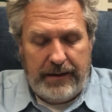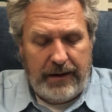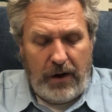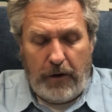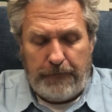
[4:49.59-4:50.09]
it
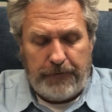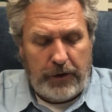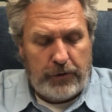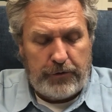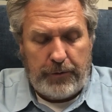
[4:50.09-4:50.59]
all
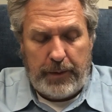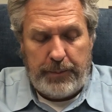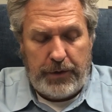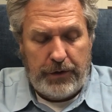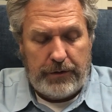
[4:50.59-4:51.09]
flows from the
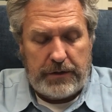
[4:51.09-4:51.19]
pure,